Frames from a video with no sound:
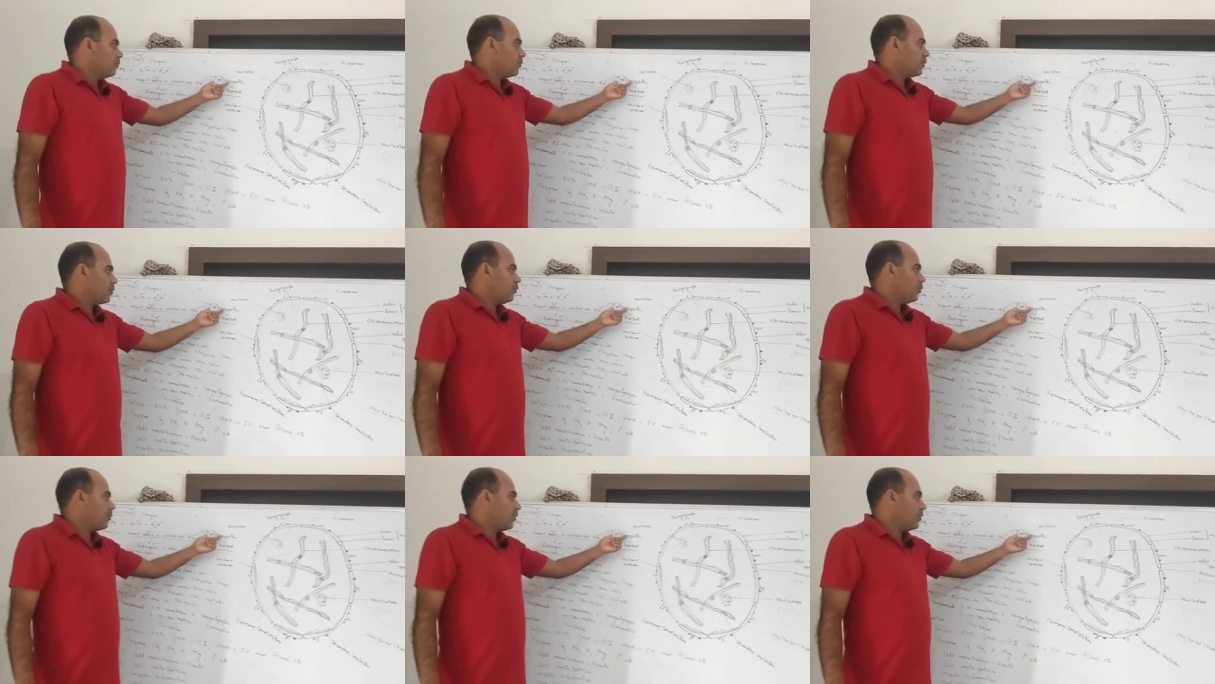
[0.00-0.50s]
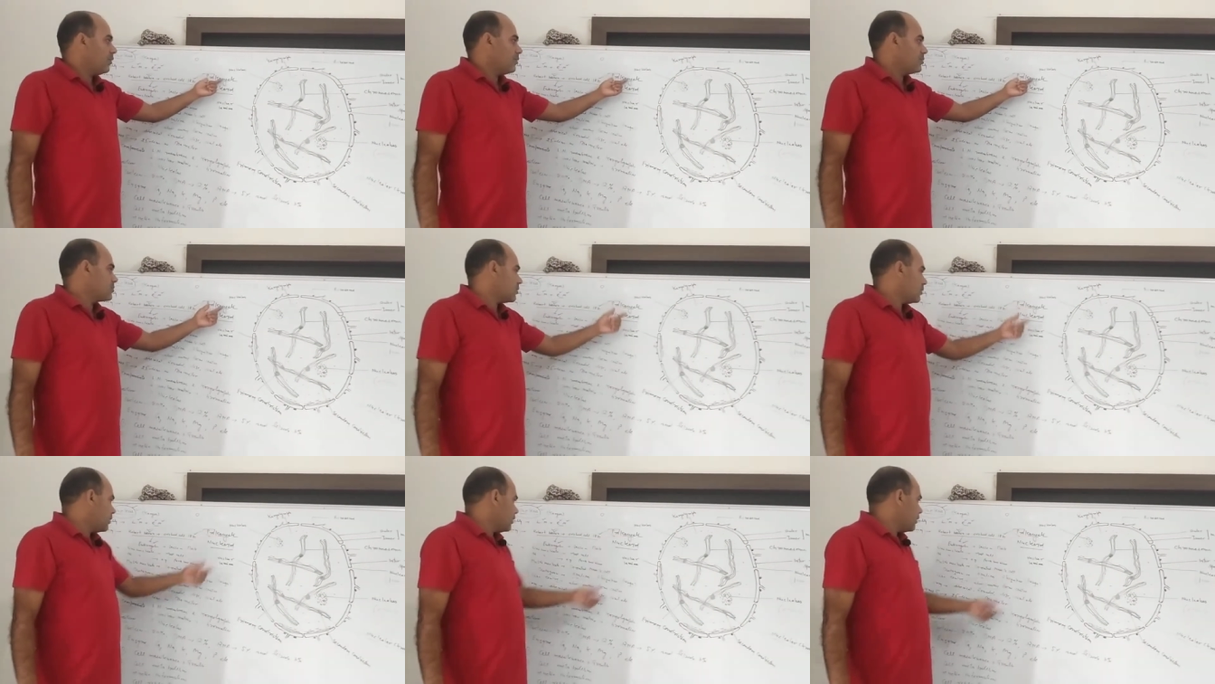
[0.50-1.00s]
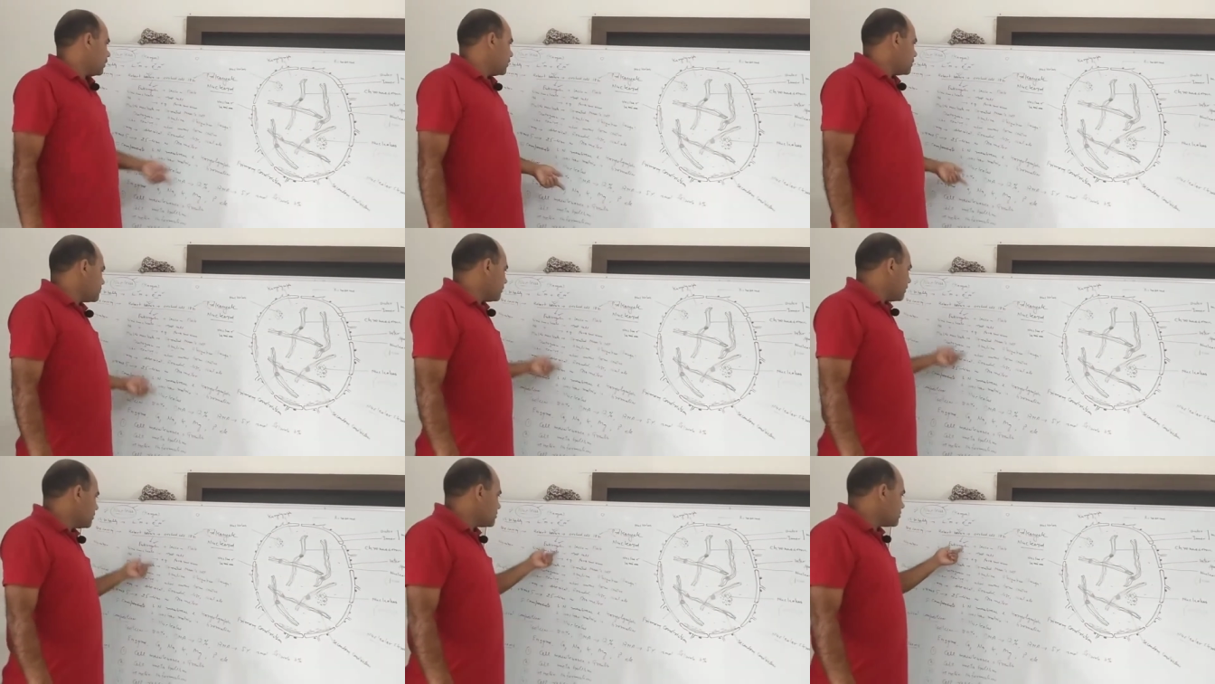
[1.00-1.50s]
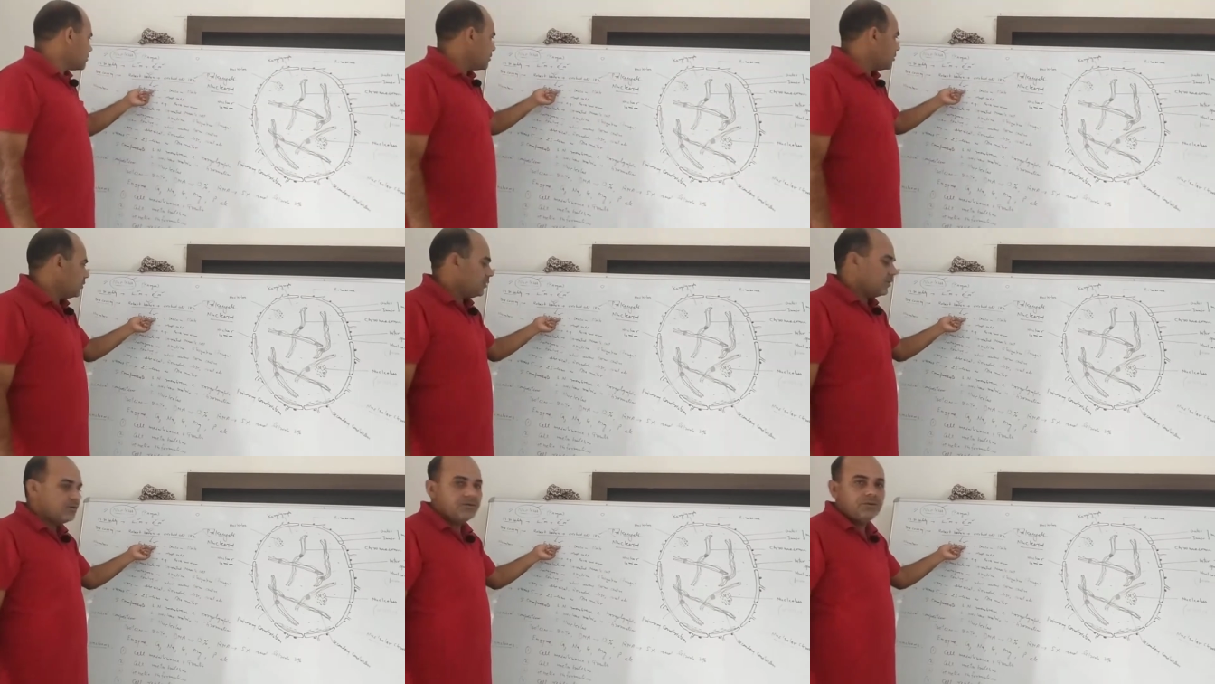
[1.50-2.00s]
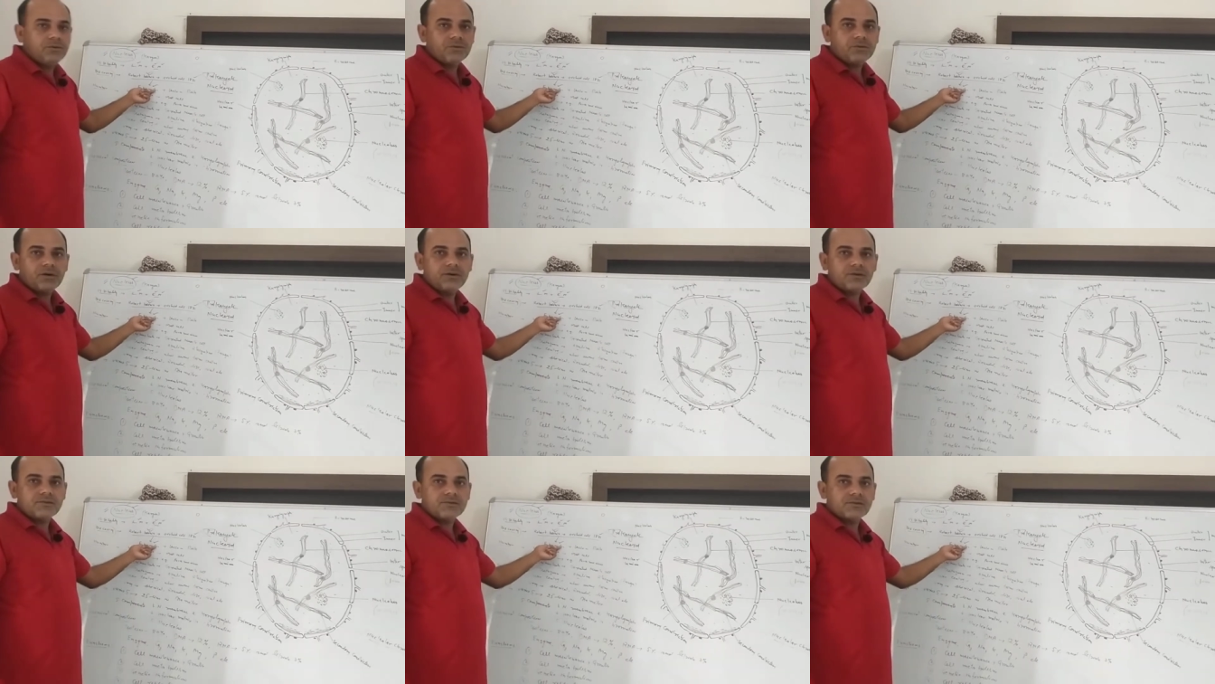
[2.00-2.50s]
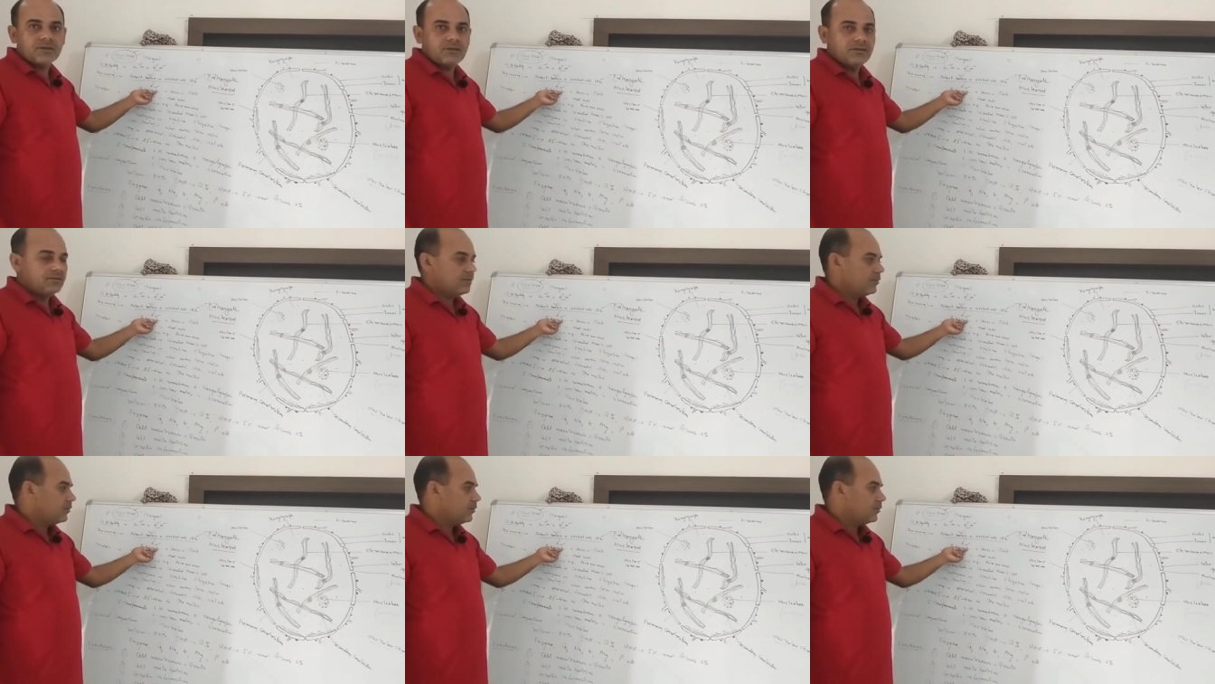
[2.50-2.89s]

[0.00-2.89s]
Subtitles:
prokaryotic cell as well as a eukaryotic cell.